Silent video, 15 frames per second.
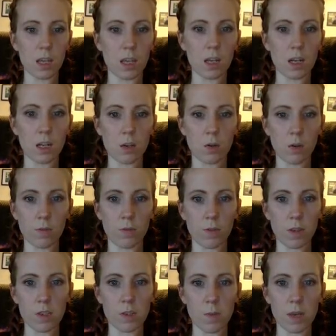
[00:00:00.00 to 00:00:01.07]
in your
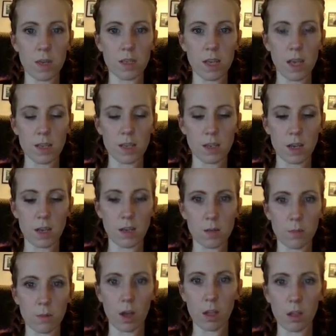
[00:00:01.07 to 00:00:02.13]
fill space as a
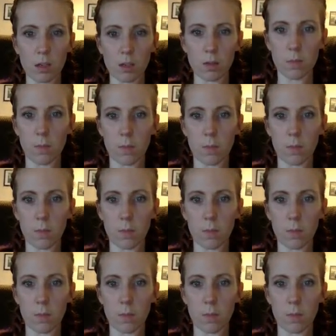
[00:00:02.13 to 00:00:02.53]
custom color.